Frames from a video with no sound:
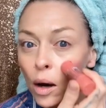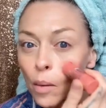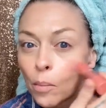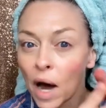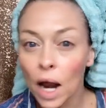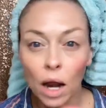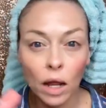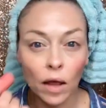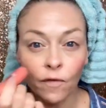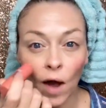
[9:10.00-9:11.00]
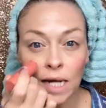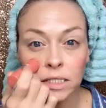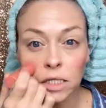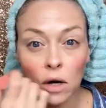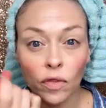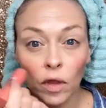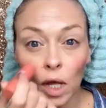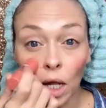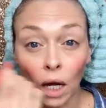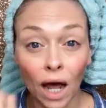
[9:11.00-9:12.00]
But if I start
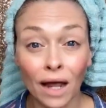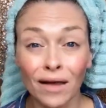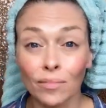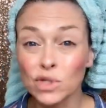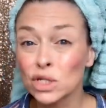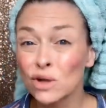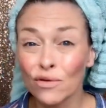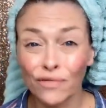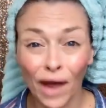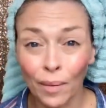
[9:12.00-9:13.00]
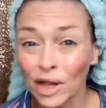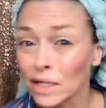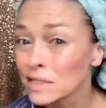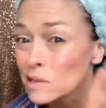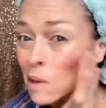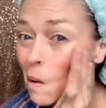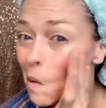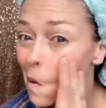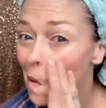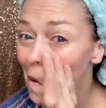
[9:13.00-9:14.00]
thinking I am so fabulous,
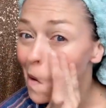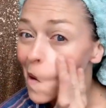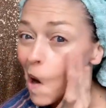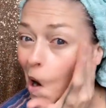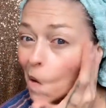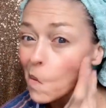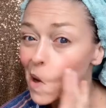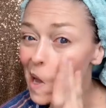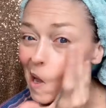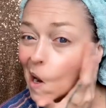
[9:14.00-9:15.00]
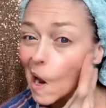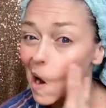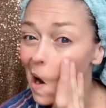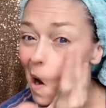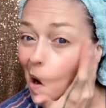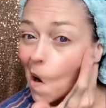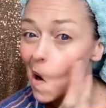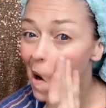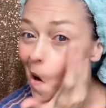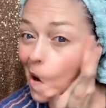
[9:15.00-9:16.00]
and really
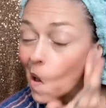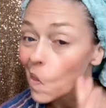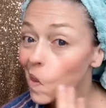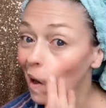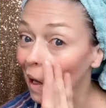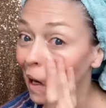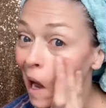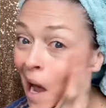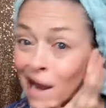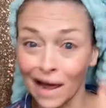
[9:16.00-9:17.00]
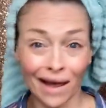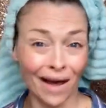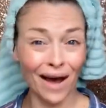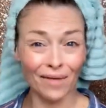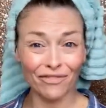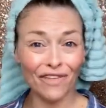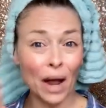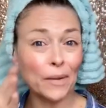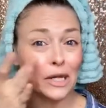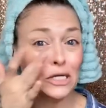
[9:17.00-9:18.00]
thinking I am
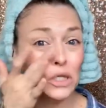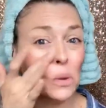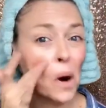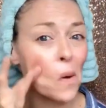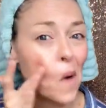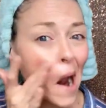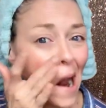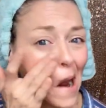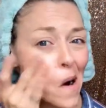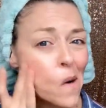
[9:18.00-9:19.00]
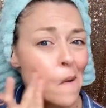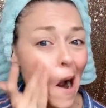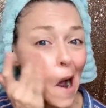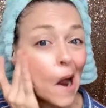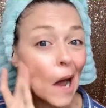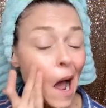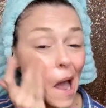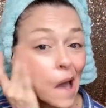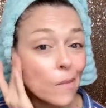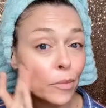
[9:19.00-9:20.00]
fabulous, you are right, oh my God, I
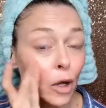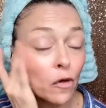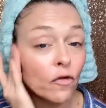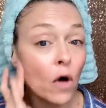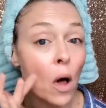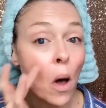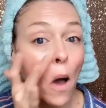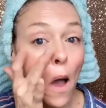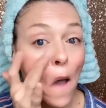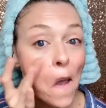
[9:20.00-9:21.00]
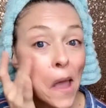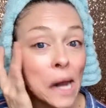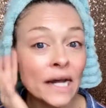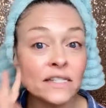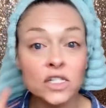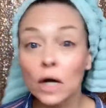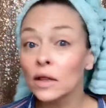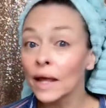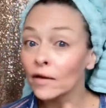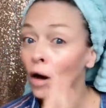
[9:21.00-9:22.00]
am beautiful, and I start
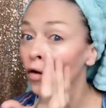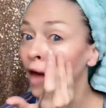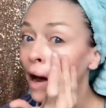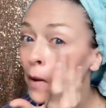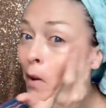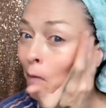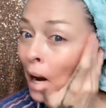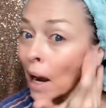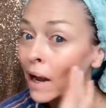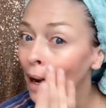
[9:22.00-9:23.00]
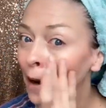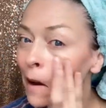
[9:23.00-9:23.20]
letting all that go to my head,